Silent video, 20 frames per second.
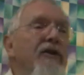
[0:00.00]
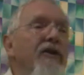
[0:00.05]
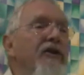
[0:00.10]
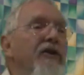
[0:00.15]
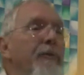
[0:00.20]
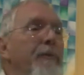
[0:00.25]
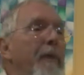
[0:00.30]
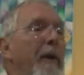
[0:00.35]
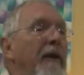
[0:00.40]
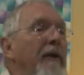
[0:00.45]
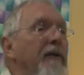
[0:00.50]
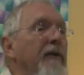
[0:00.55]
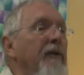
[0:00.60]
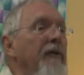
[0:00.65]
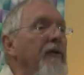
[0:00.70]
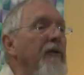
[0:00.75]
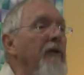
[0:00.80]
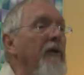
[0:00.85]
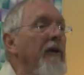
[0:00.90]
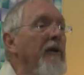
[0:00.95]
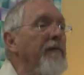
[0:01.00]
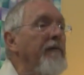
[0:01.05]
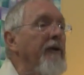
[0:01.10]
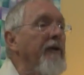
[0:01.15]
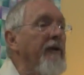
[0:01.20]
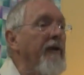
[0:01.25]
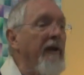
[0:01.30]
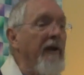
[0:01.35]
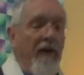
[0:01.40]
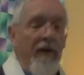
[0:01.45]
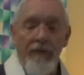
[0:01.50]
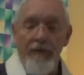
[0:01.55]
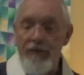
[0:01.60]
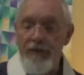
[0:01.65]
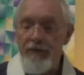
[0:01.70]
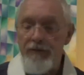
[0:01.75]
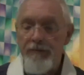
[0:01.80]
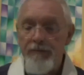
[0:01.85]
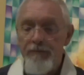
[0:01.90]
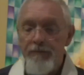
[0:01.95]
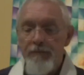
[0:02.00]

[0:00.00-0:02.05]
in dependence on everything else.